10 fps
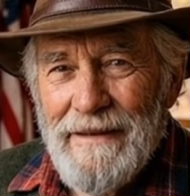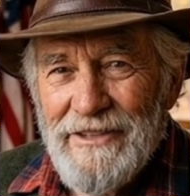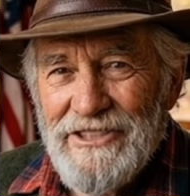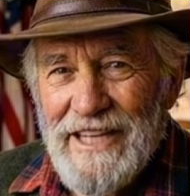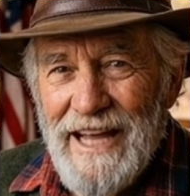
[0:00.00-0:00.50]

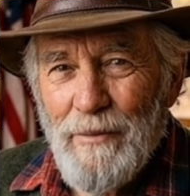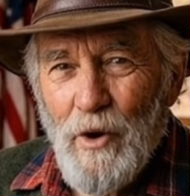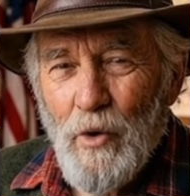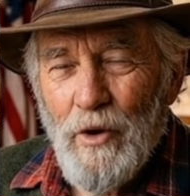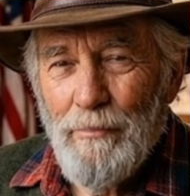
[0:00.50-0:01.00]
The same
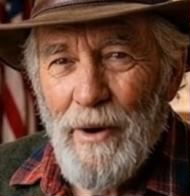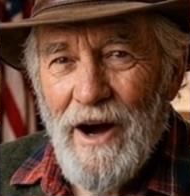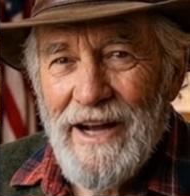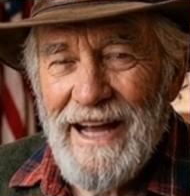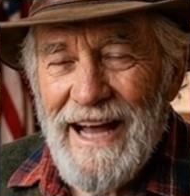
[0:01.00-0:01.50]
oak
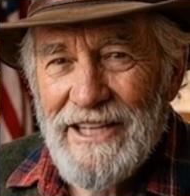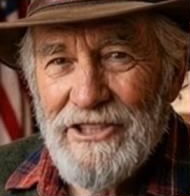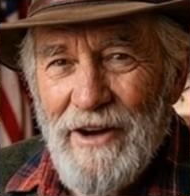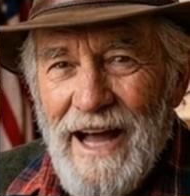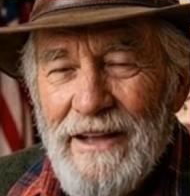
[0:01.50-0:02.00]
bark
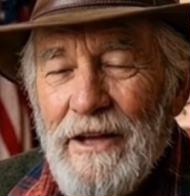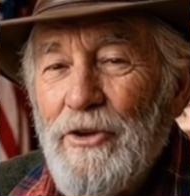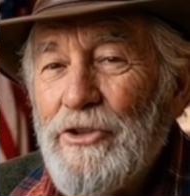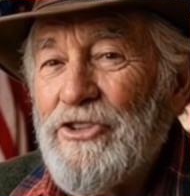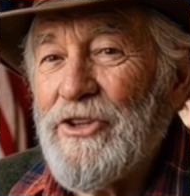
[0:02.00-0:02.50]
extract
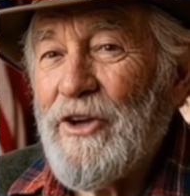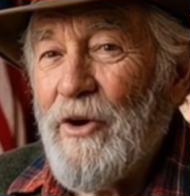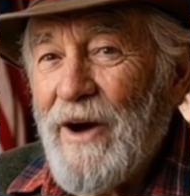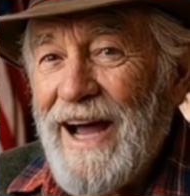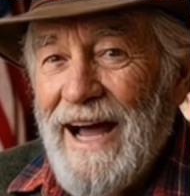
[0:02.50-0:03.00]
used to
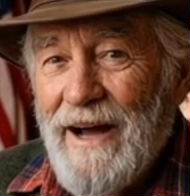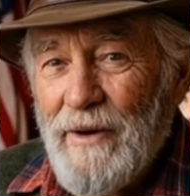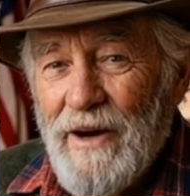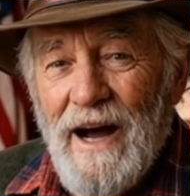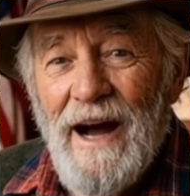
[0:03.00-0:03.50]
cure
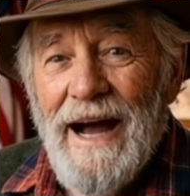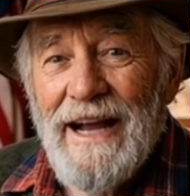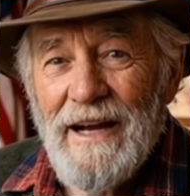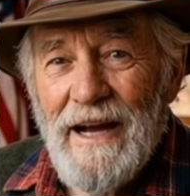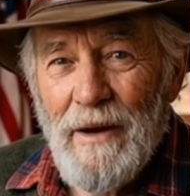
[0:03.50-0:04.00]
animal hide